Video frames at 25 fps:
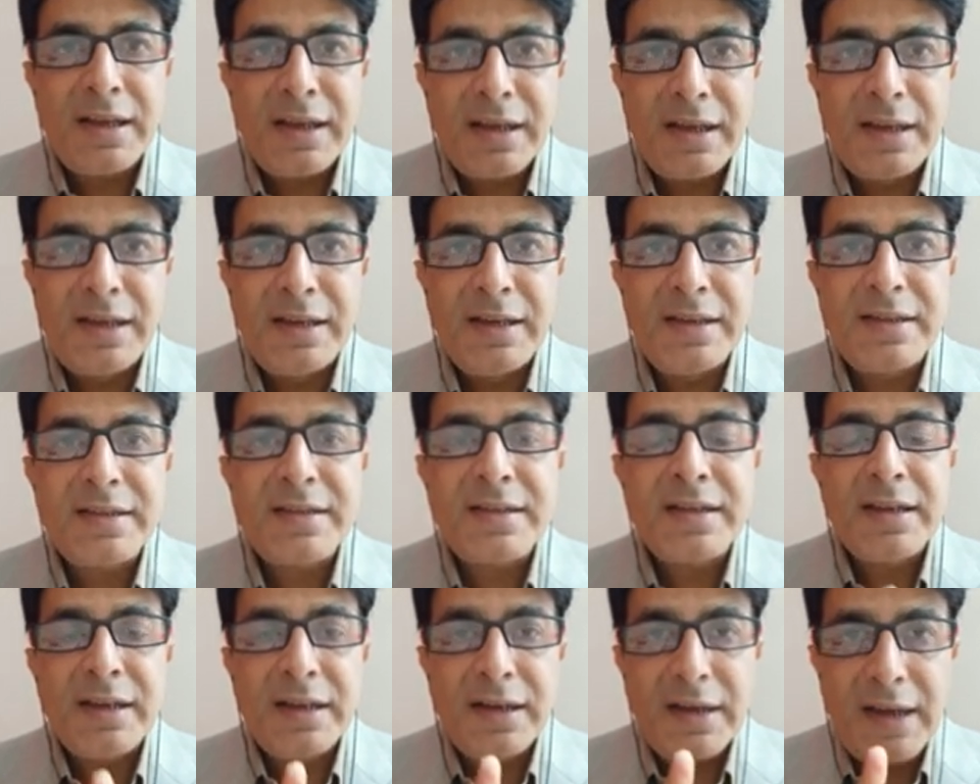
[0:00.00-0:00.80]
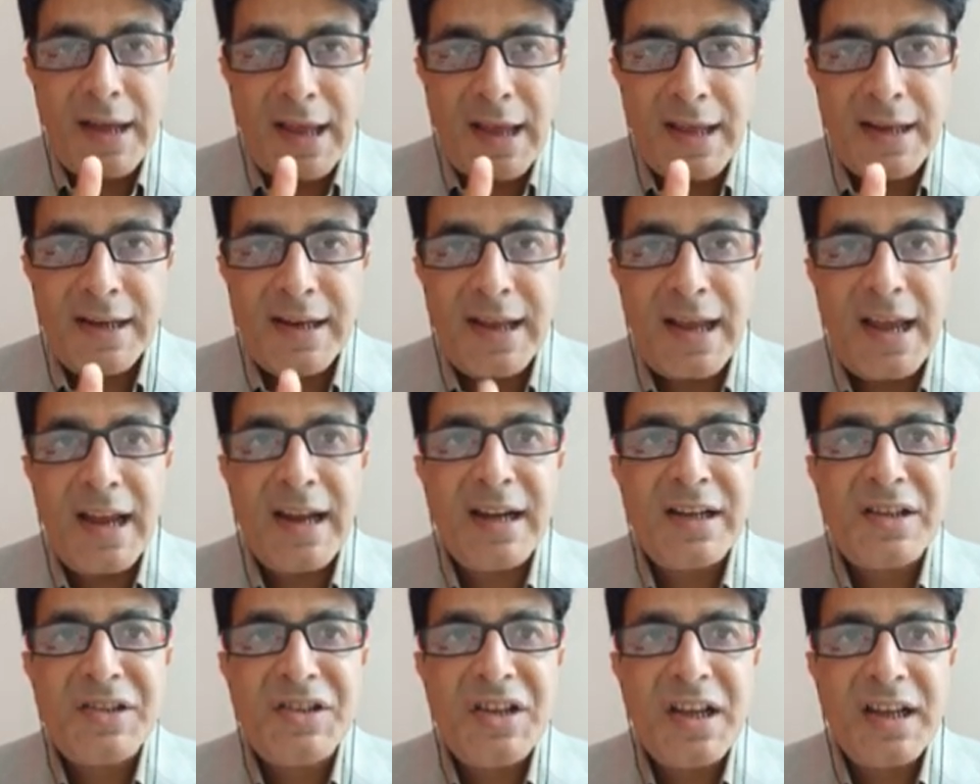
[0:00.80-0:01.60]
is an
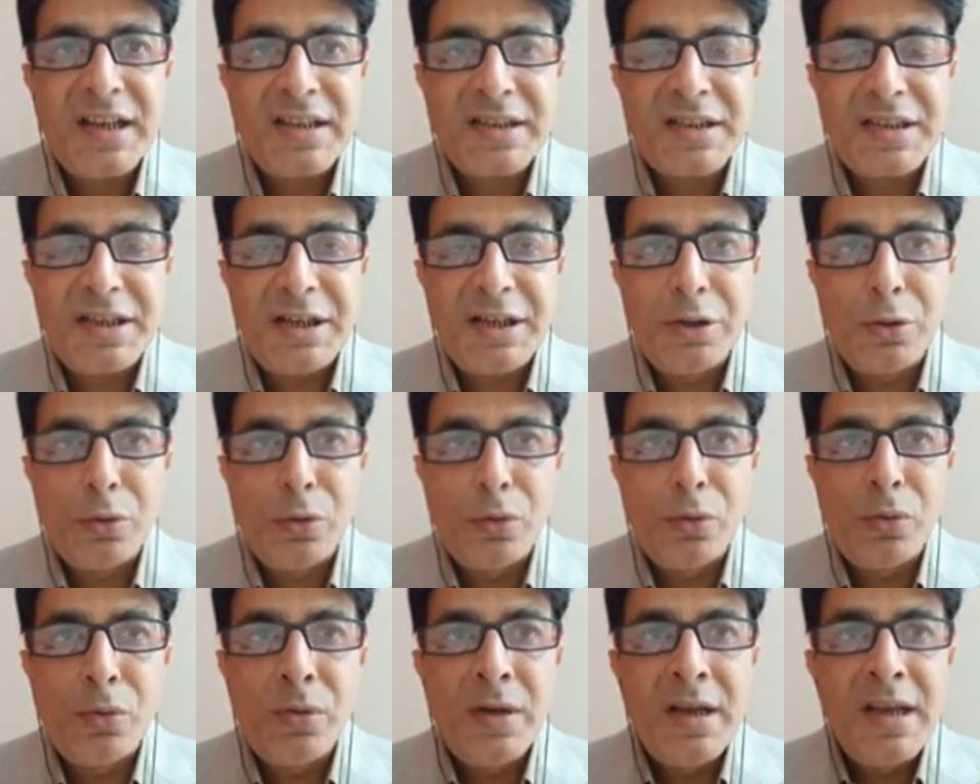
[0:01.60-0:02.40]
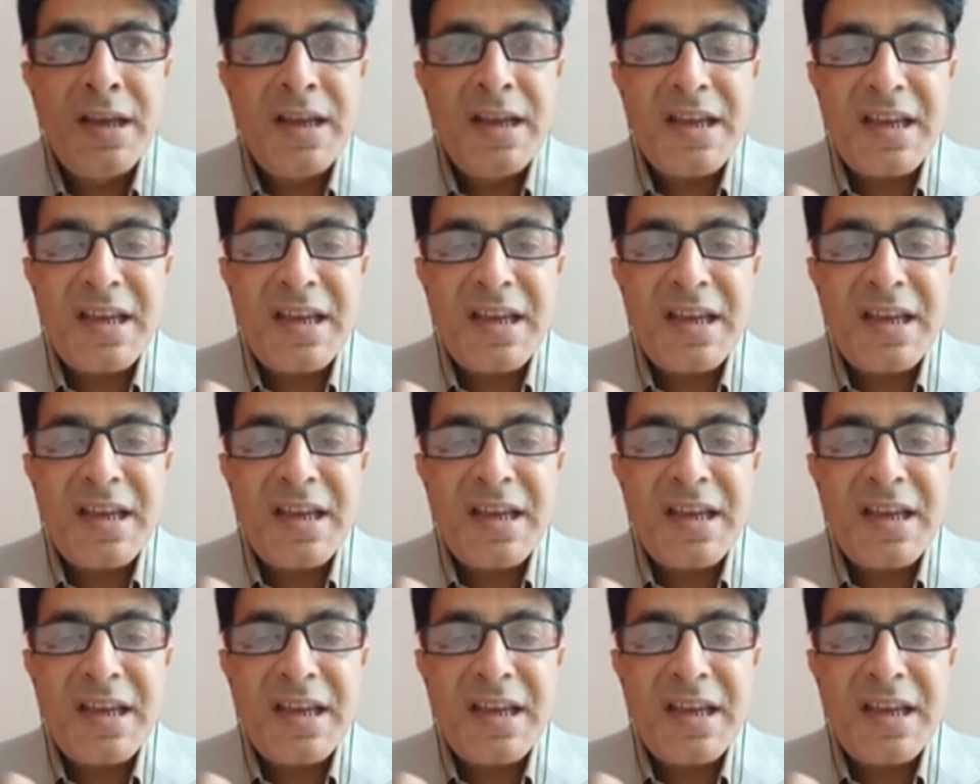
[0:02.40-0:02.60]
adjective,